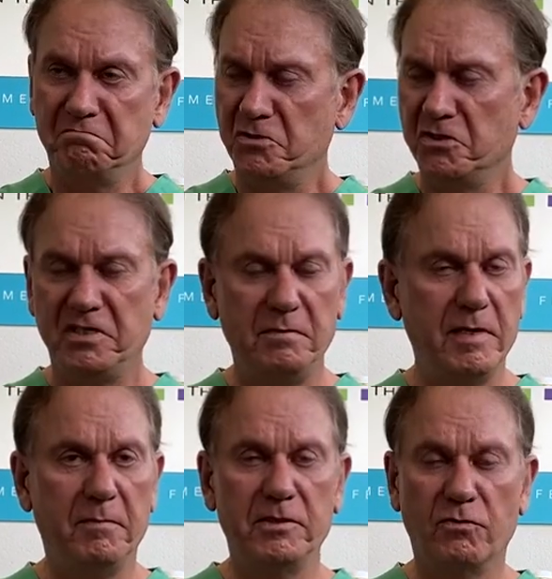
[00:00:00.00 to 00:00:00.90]
Just
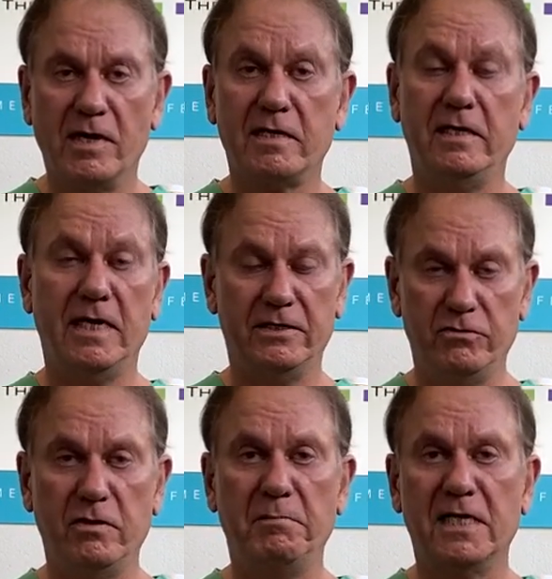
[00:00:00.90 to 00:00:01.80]
email me directly. I'll
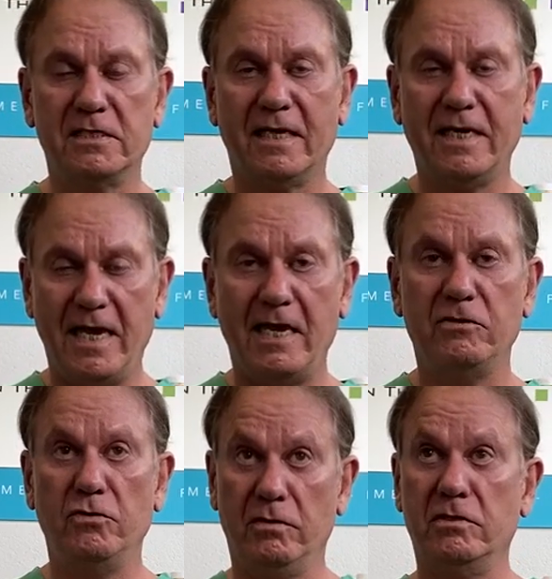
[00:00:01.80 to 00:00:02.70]
do the best I can.
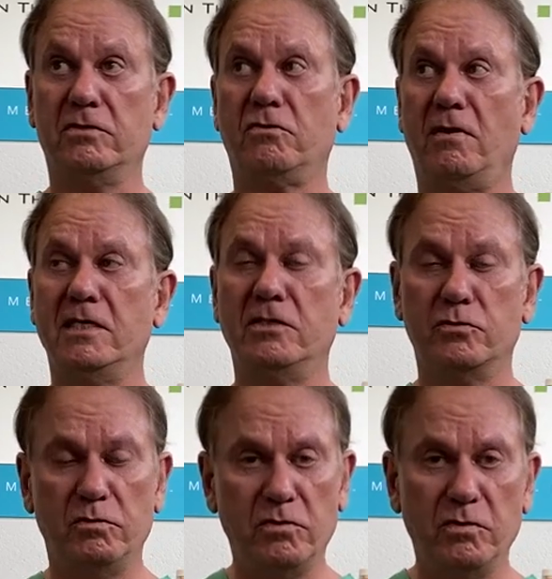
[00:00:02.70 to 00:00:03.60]
During this crisis,
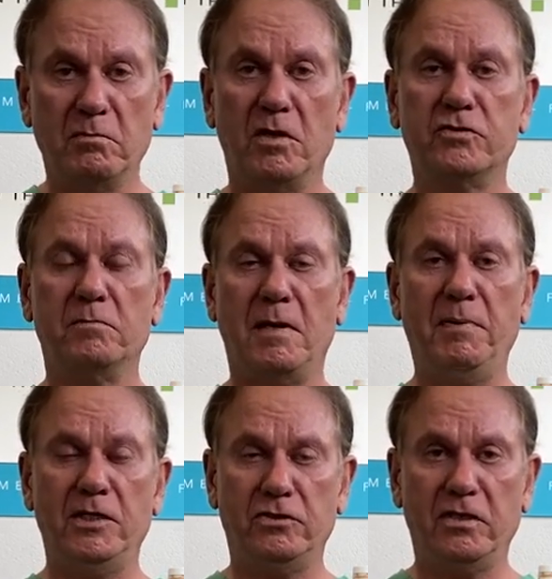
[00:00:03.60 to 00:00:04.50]
we're doing most of my
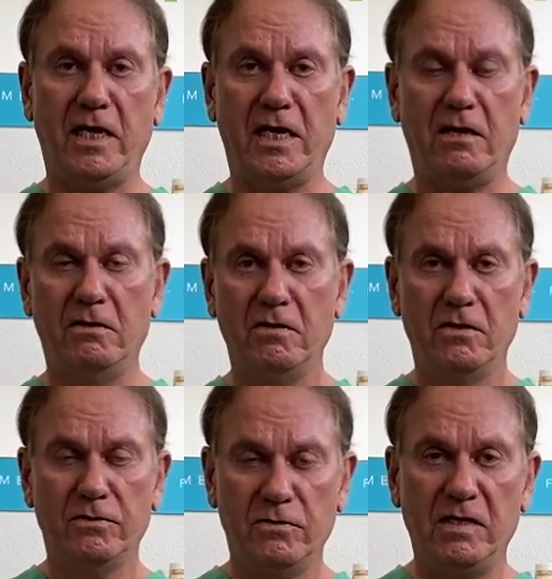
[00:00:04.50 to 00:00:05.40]
patient care
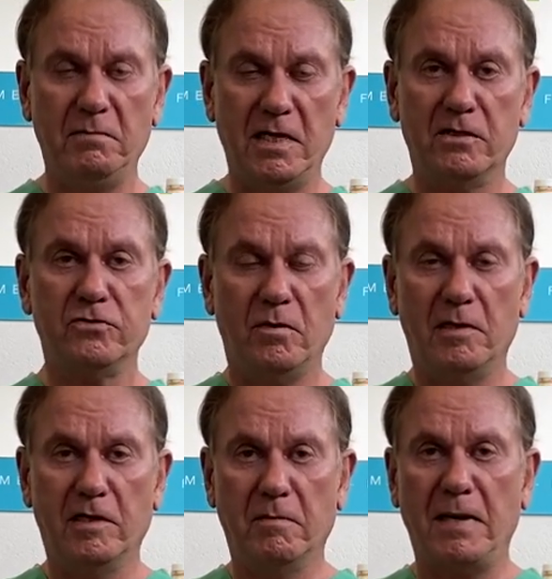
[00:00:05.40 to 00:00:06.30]
through email, so I'm a
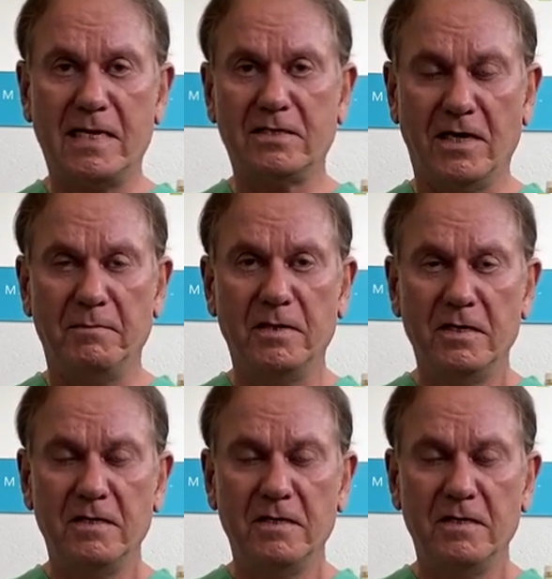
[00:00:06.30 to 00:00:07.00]
little backed up.